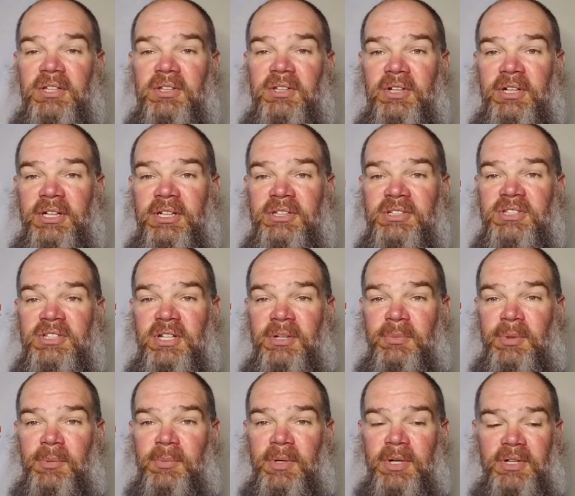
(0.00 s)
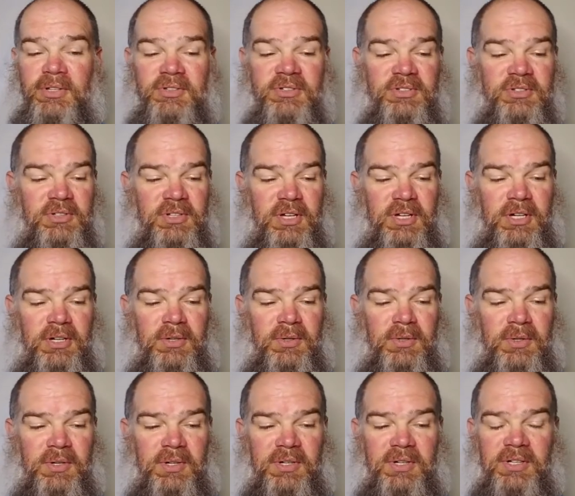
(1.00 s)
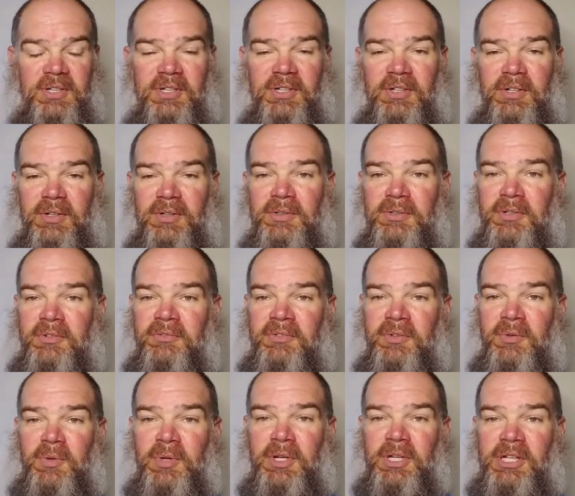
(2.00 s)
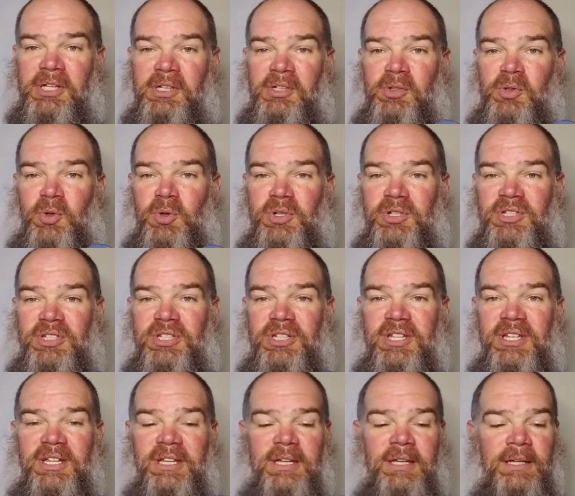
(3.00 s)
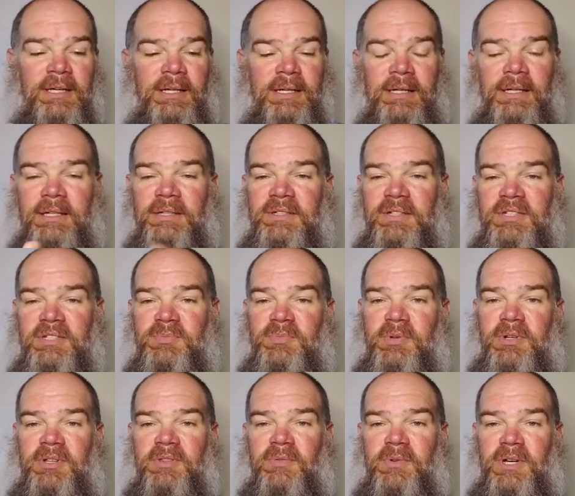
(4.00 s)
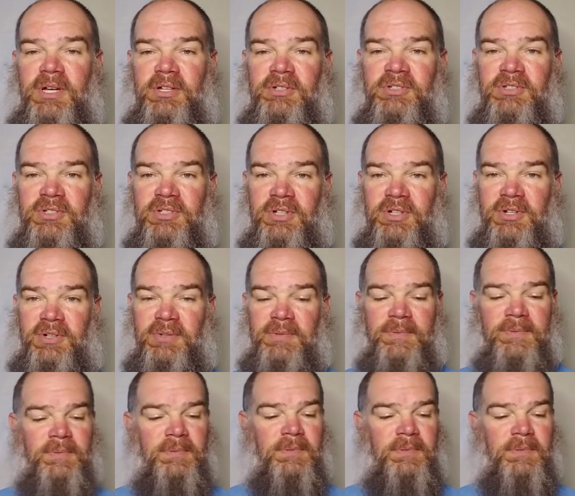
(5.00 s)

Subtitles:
during the summer months or, if you're running indoors, it does breathe well, so